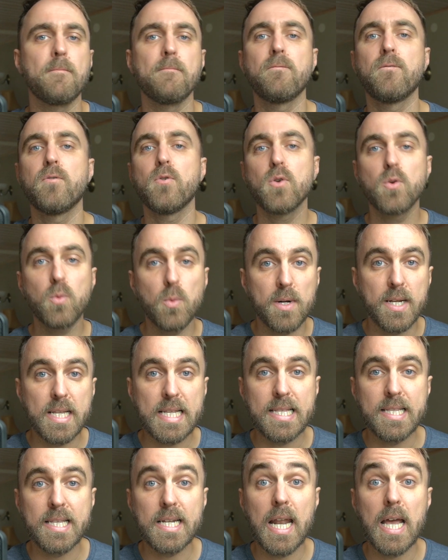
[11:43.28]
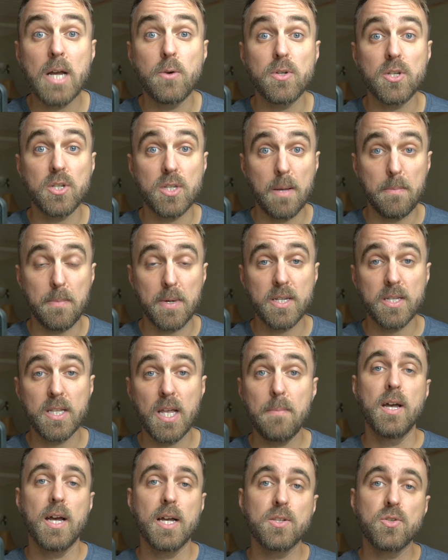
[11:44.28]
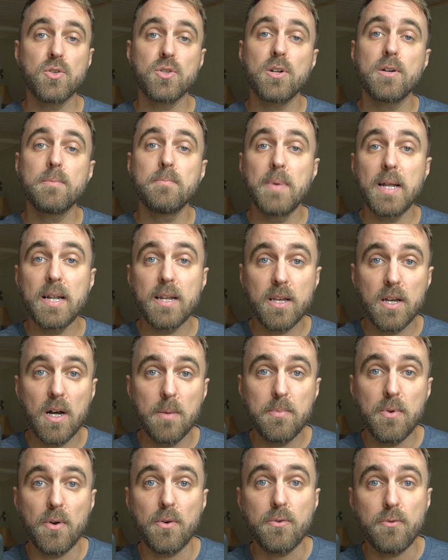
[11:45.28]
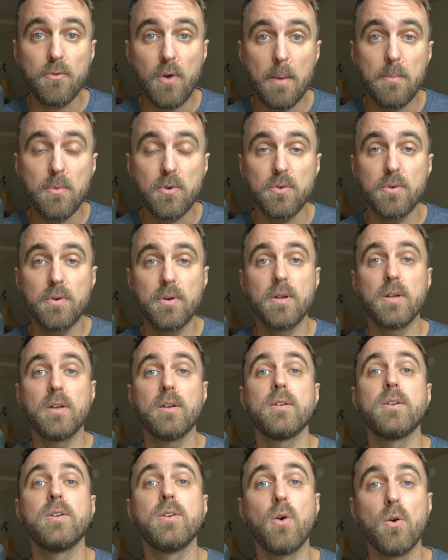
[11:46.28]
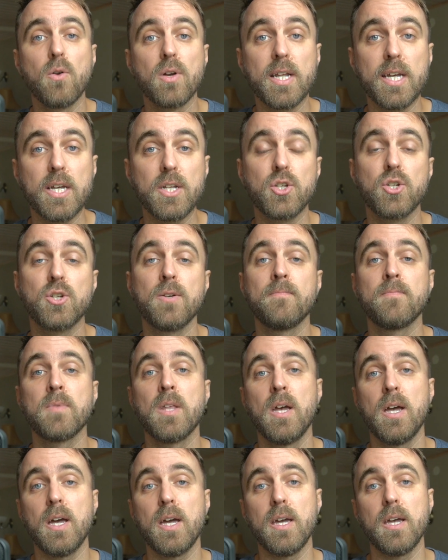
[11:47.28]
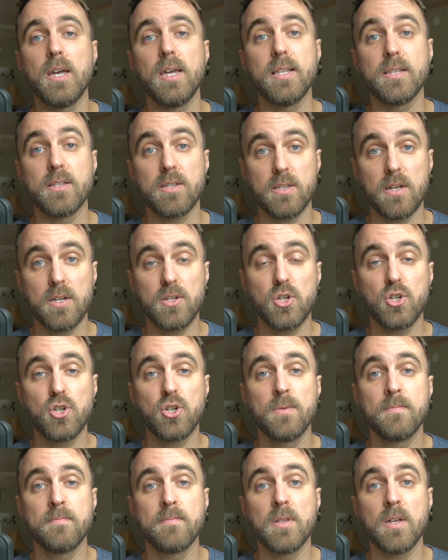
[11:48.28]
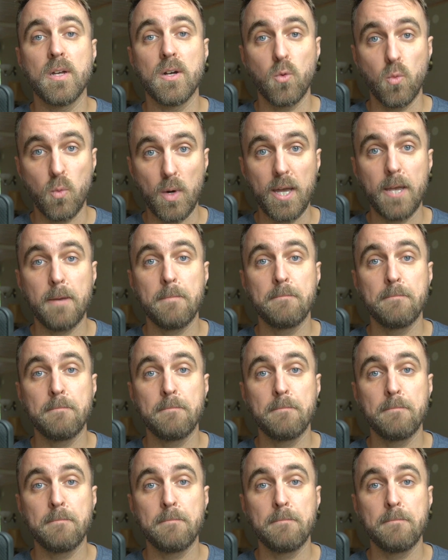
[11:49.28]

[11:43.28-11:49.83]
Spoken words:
forward in the language step by step and start building up your grammar knowledge in such a way.